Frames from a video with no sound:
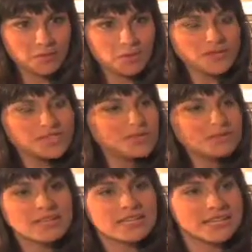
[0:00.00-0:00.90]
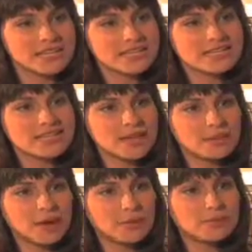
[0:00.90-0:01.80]
What do you think it is
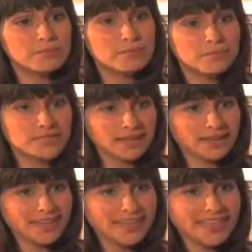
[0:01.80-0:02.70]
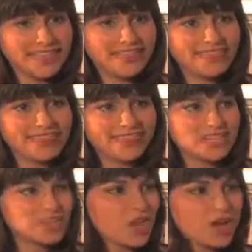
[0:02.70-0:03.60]
about music that
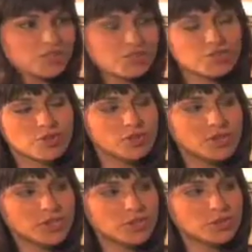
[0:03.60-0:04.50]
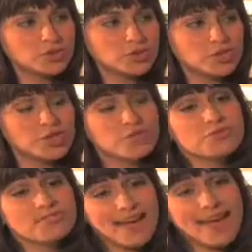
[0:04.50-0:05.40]
has caused so many Jews to
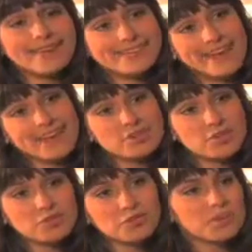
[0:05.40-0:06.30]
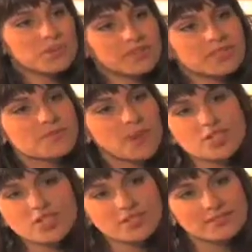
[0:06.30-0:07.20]
choose that as their form of
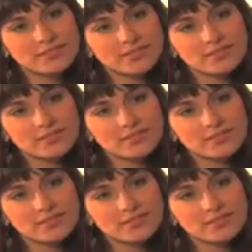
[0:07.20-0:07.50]
expression?